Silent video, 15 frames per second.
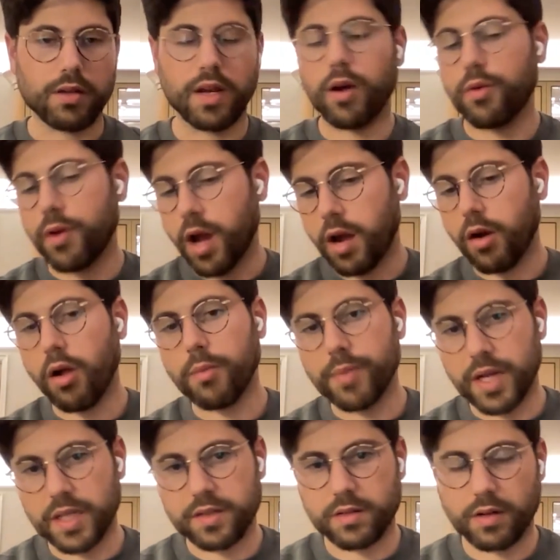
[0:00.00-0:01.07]
Now, not all
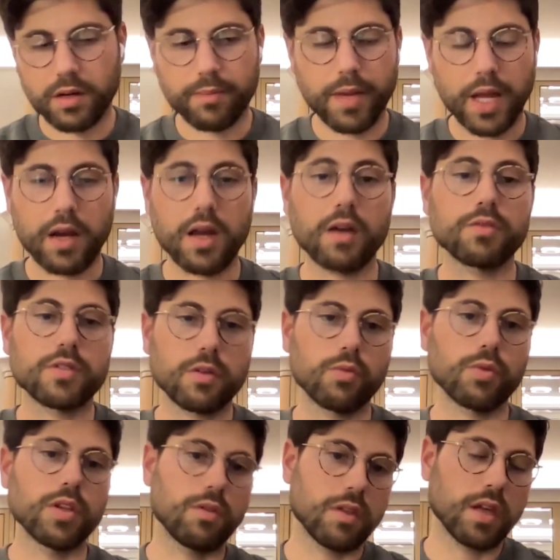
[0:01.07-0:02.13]
bets are going to pan out. So
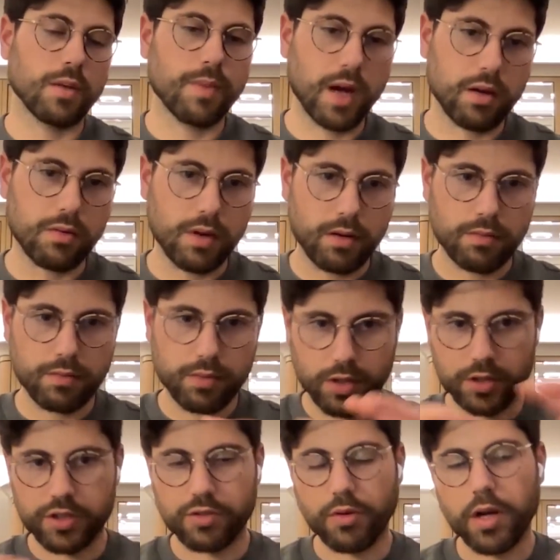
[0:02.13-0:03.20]
when you think about
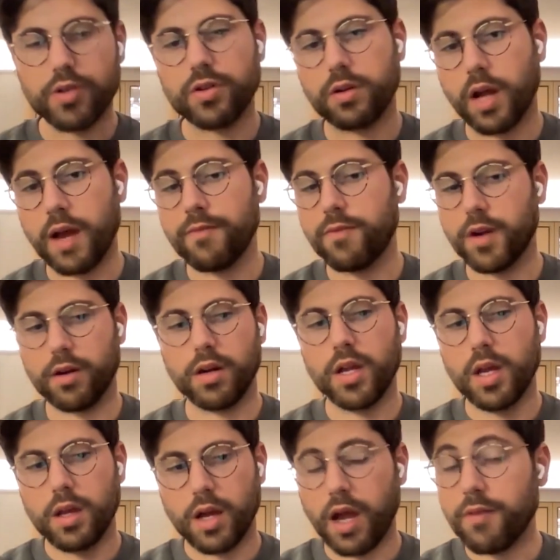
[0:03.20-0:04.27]
construction, I'm very,
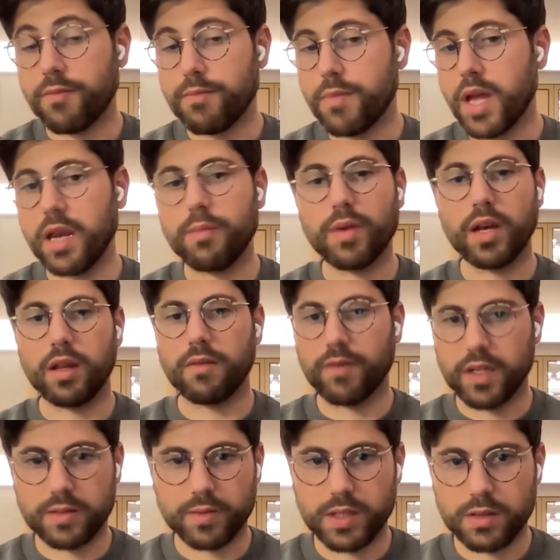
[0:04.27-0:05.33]
I have many, many
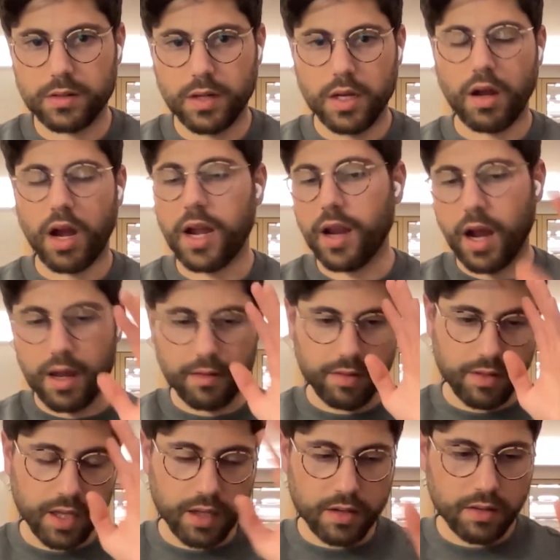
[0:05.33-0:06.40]
investments. I, I
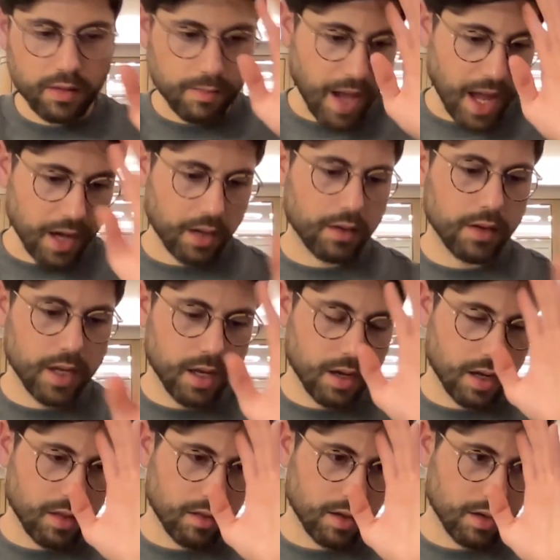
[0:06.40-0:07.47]
think
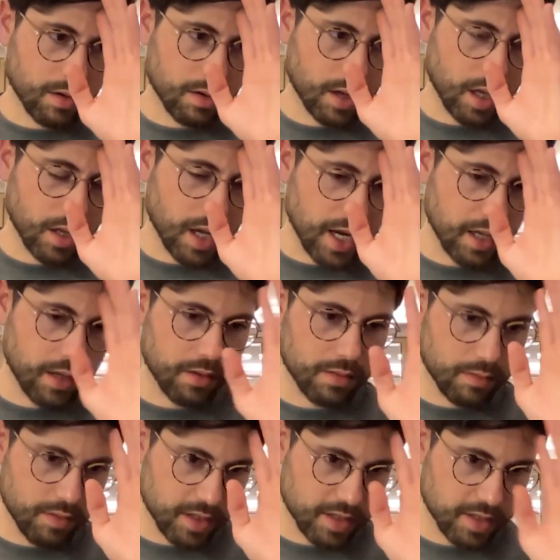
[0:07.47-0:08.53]
thematically, I think I like
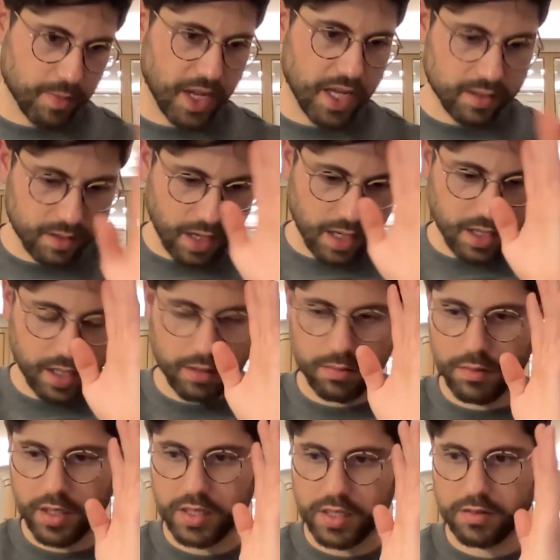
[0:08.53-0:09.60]
this space. I like
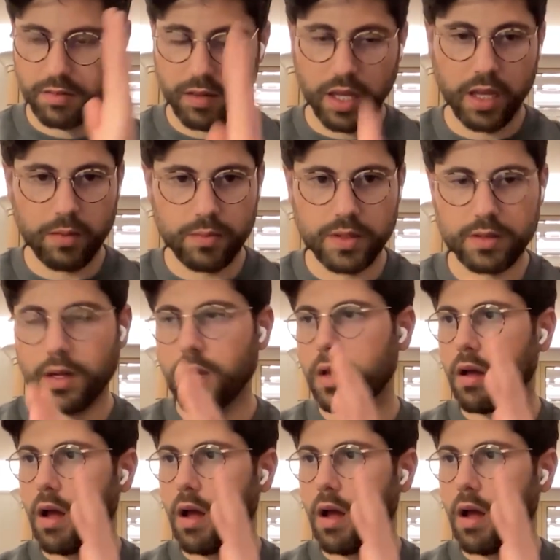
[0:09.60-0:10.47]
these themes.